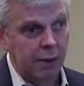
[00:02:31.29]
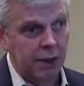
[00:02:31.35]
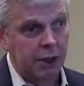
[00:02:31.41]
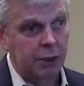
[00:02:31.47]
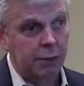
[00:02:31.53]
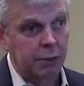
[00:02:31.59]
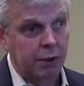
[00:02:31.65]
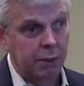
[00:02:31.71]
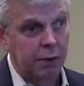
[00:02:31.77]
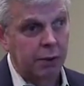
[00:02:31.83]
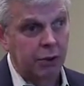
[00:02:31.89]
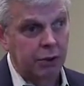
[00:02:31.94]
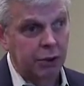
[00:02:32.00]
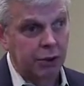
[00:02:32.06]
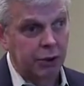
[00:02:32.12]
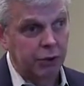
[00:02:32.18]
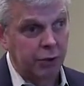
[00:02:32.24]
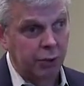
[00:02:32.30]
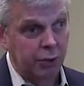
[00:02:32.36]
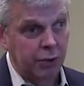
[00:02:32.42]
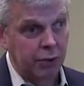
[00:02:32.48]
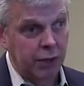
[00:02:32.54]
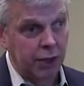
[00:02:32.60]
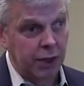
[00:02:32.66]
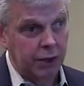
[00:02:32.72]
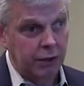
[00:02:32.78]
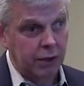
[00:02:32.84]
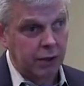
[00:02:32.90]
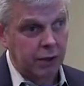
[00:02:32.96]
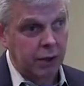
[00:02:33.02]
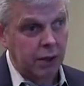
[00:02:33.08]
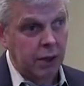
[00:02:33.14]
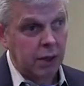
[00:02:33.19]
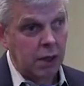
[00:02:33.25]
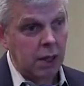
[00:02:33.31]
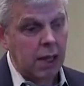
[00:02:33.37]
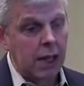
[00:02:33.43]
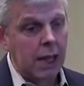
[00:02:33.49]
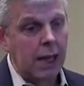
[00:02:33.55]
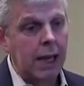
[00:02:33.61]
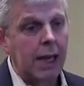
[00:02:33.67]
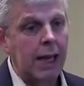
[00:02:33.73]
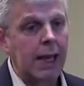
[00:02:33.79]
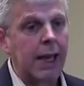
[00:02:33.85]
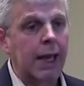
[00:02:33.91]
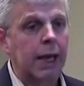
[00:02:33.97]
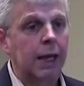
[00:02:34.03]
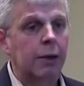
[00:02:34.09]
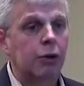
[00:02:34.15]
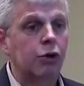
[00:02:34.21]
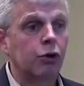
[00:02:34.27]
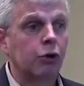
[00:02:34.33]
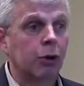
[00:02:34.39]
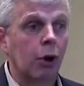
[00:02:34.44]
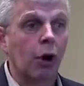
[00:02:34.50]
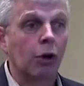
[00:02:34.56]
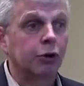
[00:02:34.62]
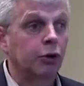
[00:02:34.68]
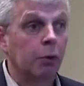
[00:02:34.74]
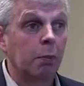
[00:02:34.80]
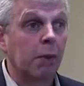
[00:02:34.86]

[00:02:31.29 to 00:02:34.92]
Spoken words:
It's personal injury protection, and you can also